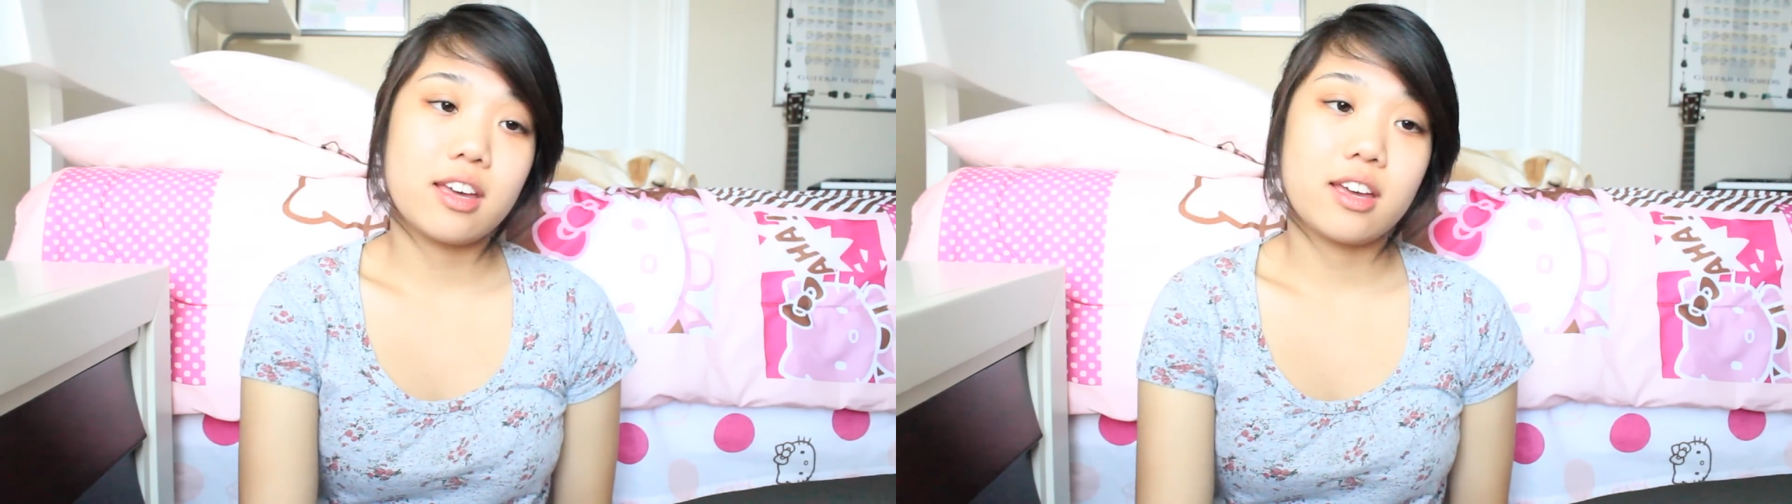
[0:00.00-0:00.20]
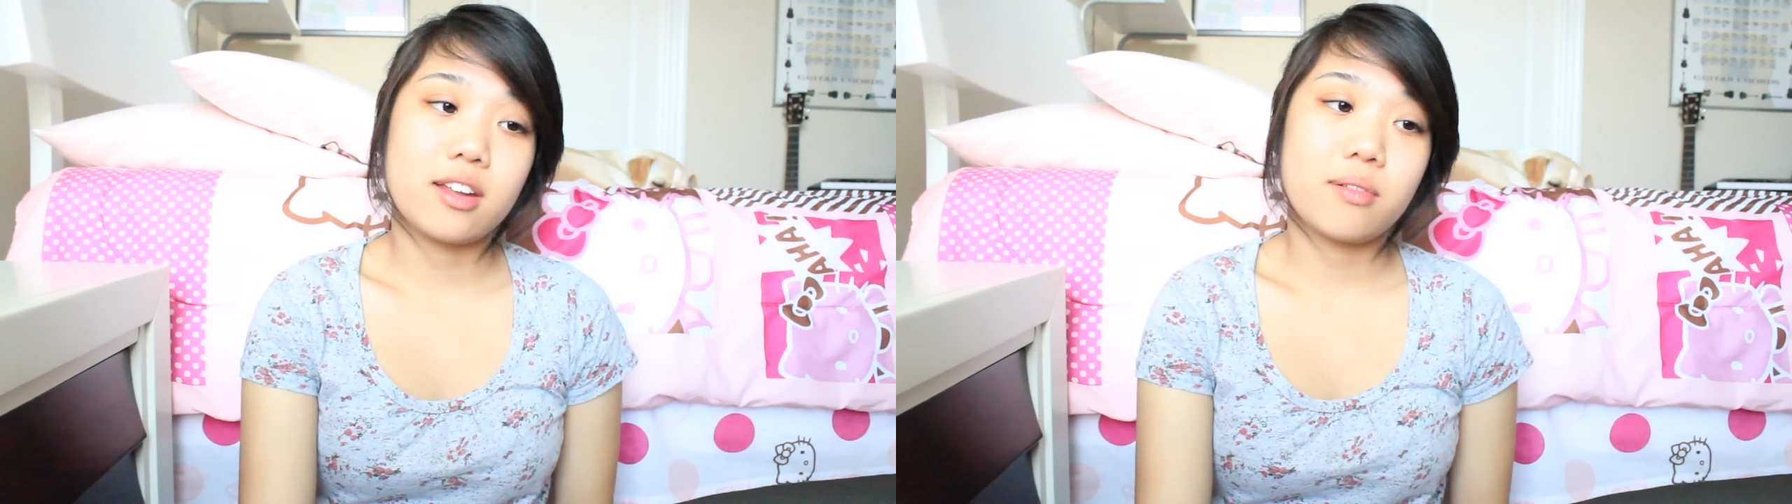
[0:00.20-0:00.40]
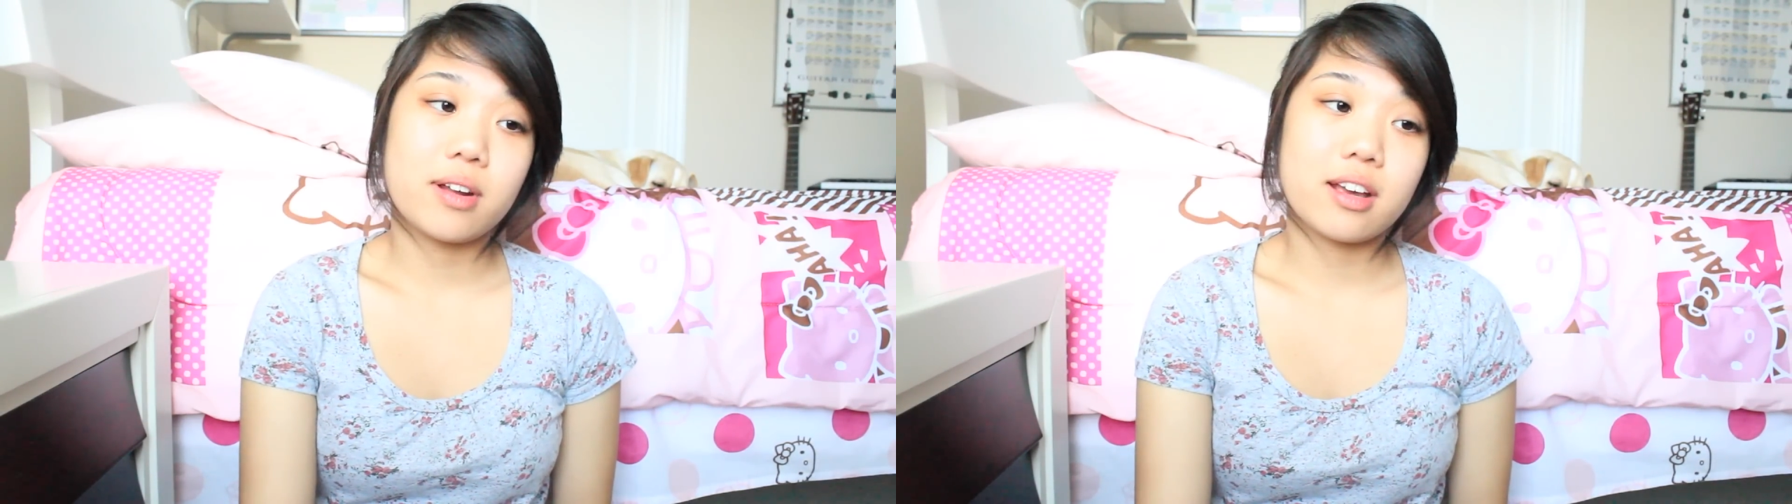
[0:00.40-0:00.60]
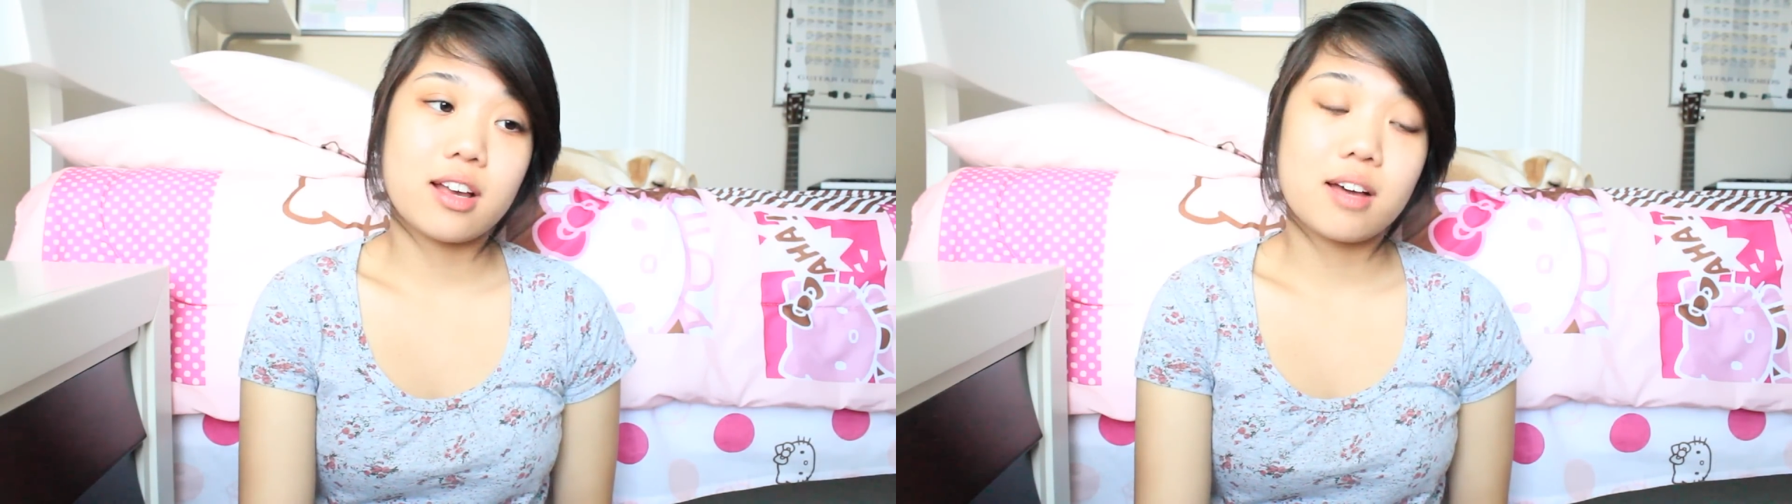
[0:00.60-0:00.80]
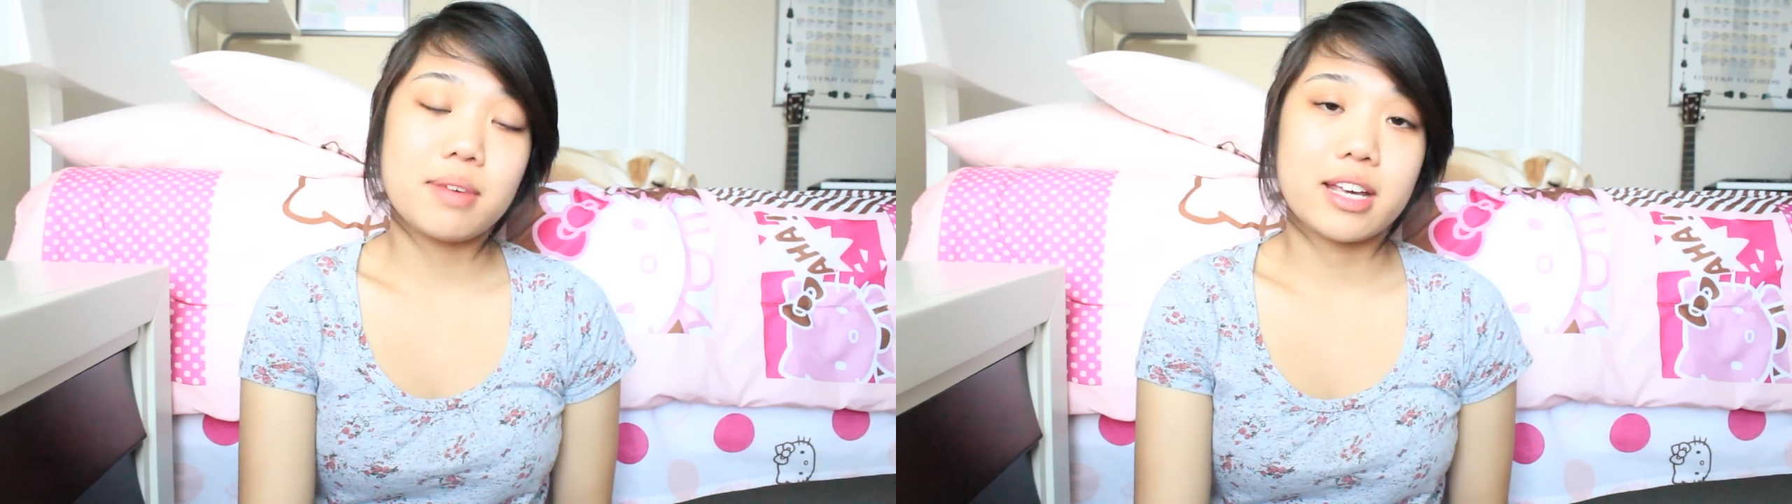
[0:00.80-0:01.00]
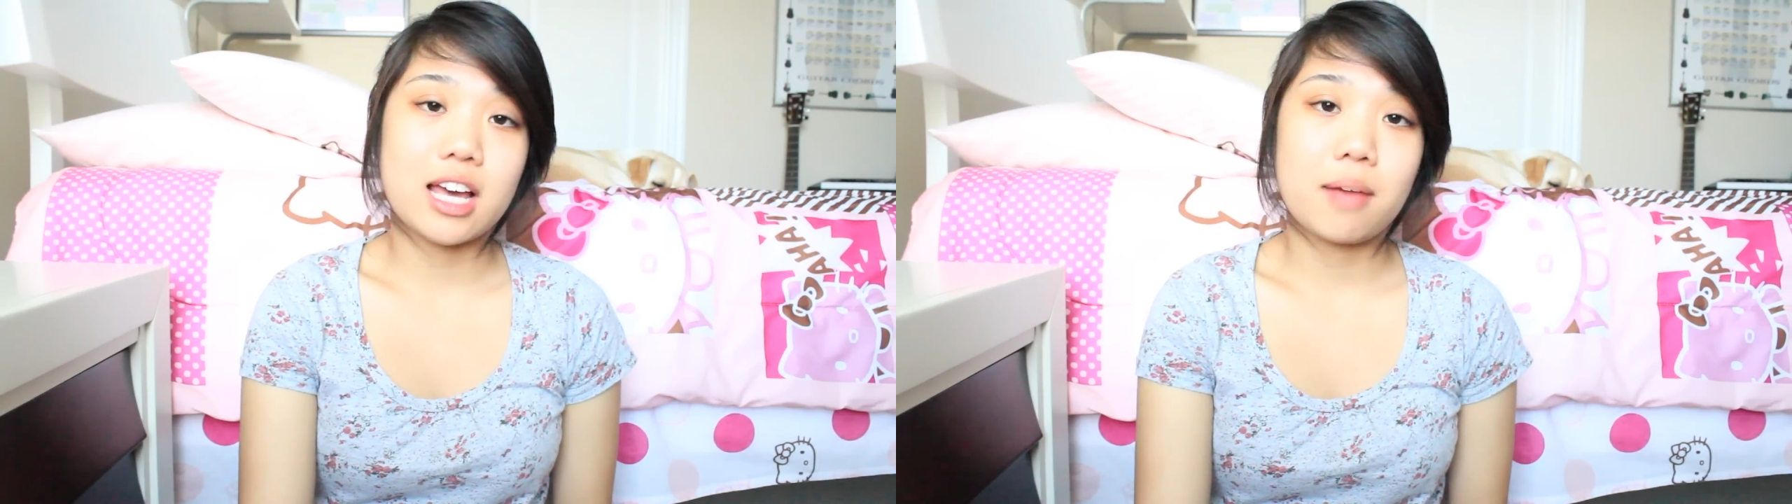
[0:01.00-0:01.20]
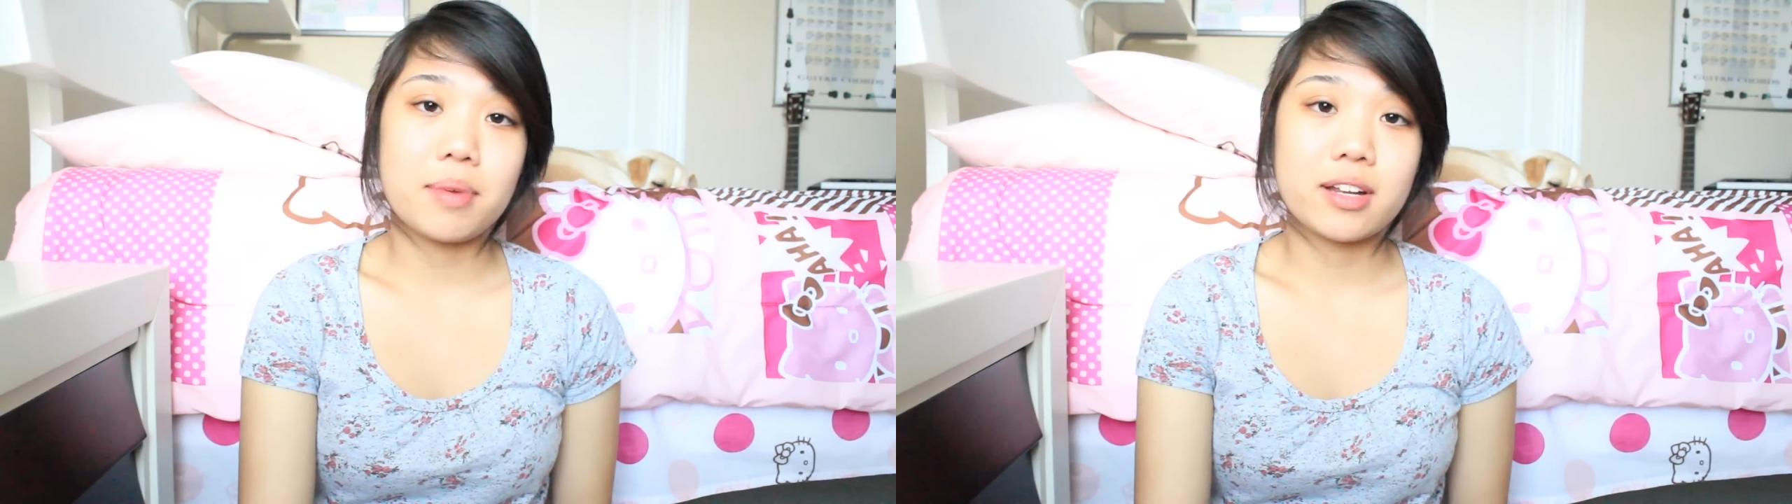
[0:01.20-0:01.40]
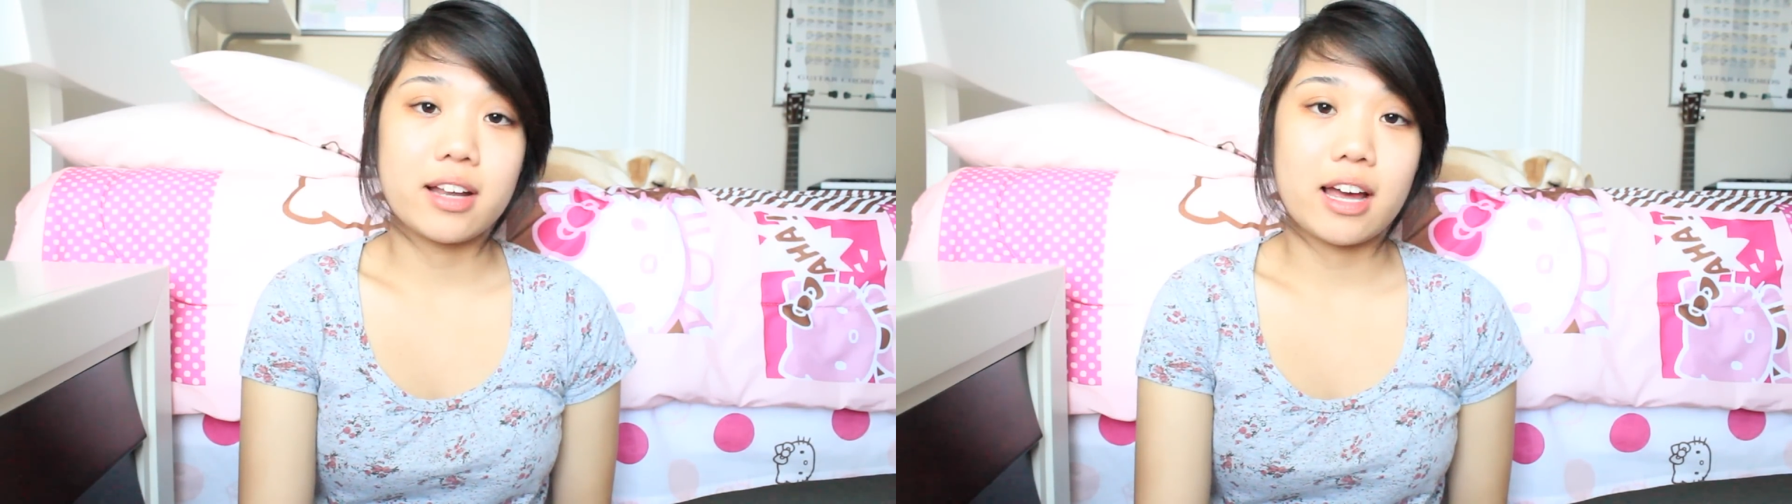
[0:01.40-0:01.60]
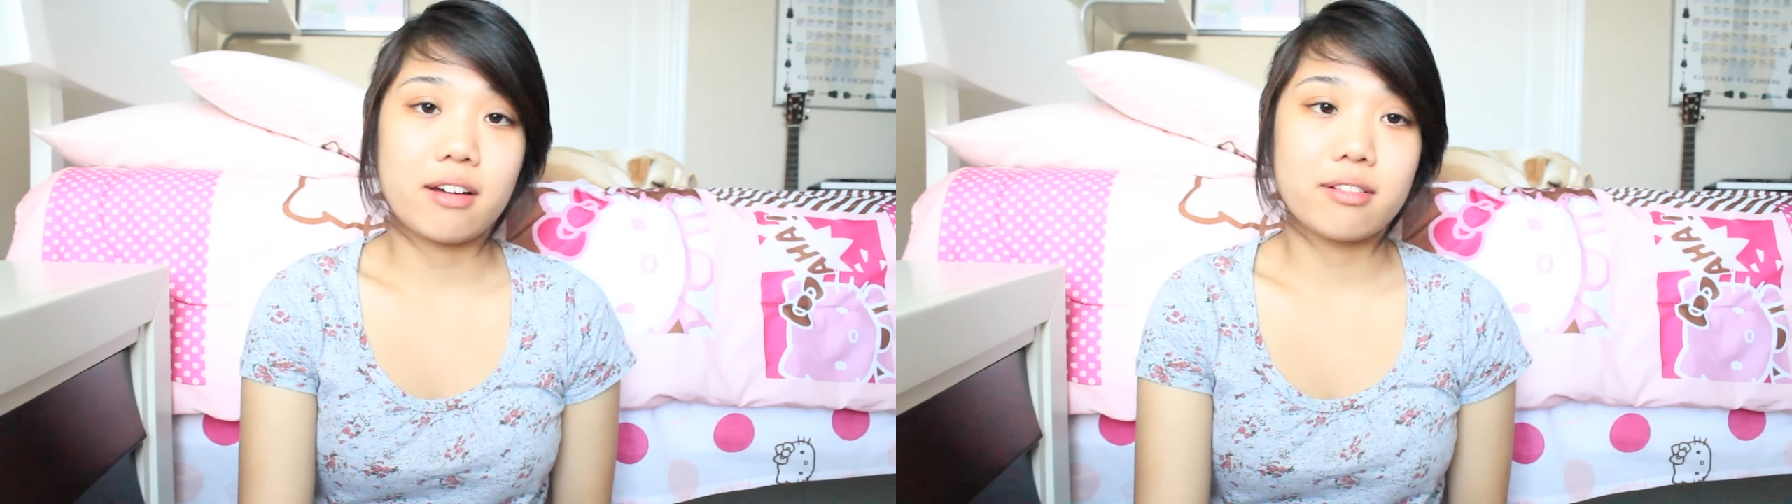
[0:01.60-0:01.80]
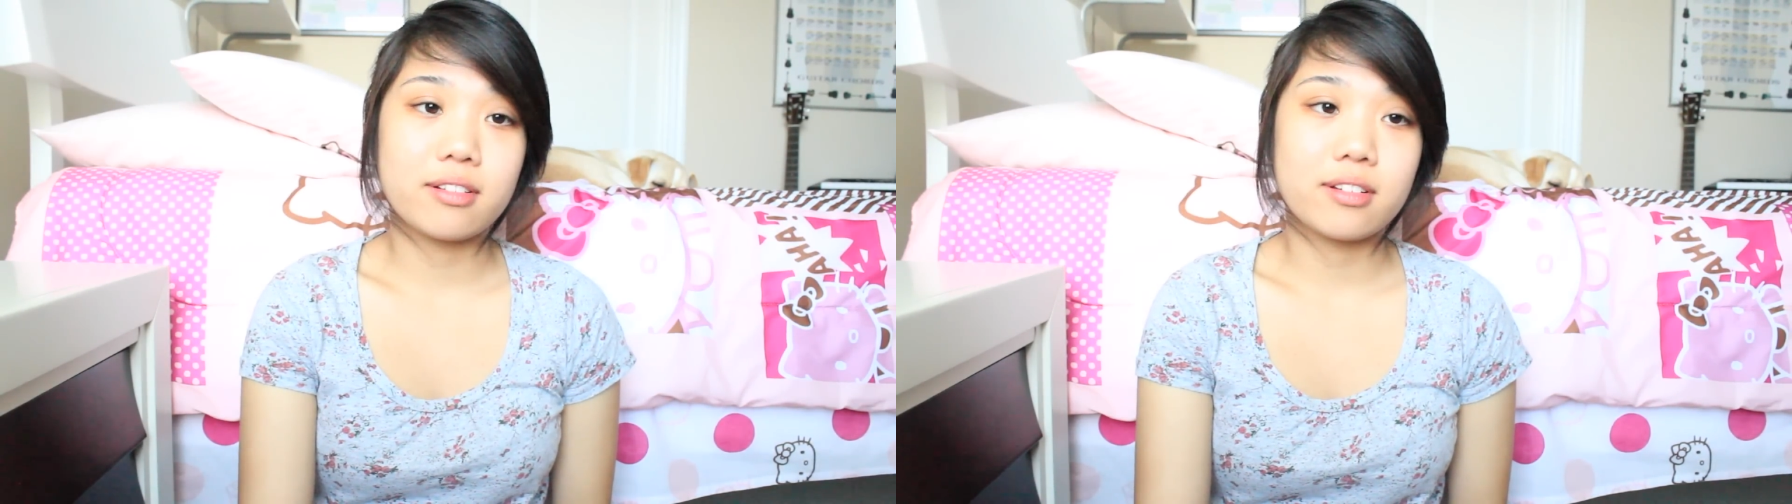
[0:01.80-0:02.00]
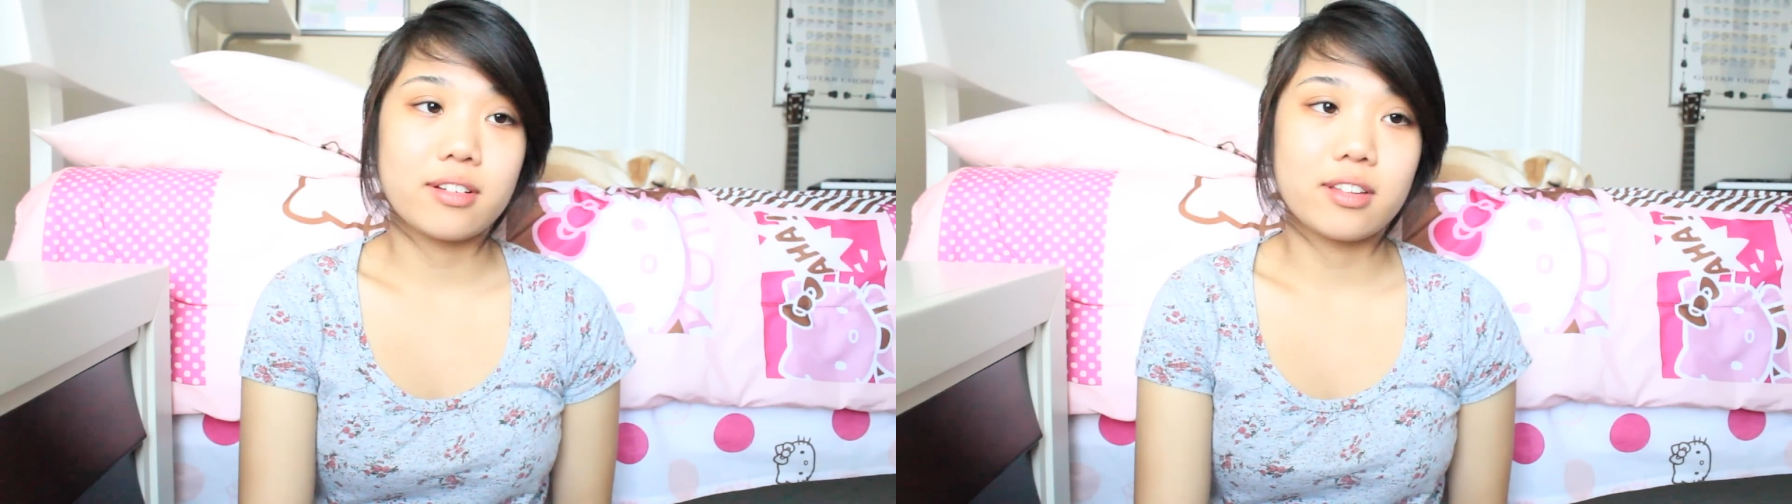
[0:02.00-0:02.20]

and when I got my cap and gown